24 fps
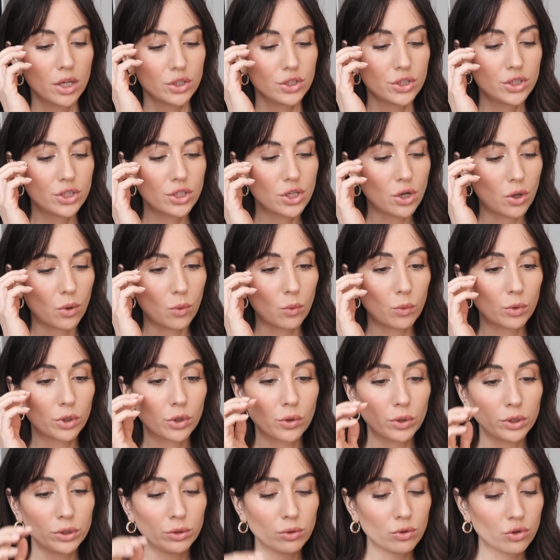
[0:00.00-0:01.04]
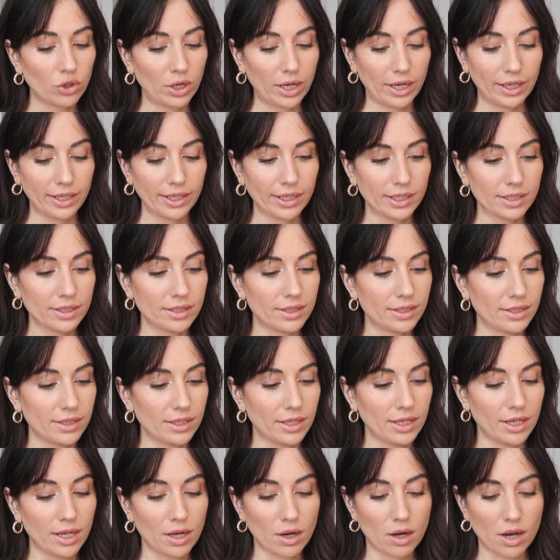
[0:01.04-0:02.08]
So we're going to try and
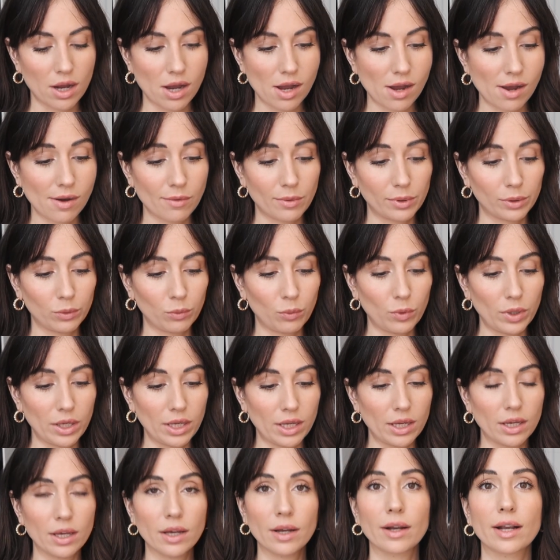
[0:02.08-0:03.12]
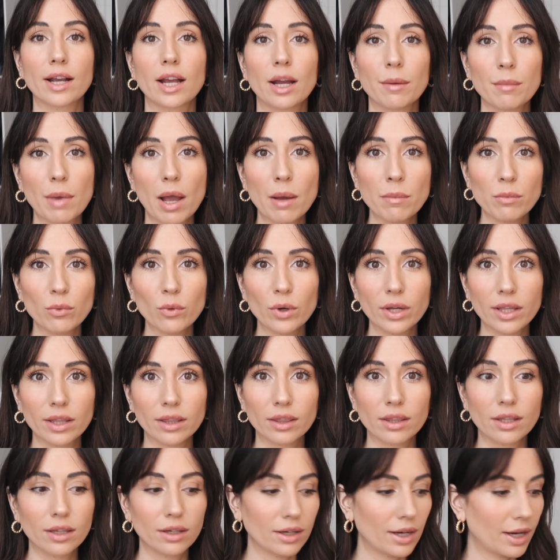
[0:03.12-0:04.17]
see what we come up with.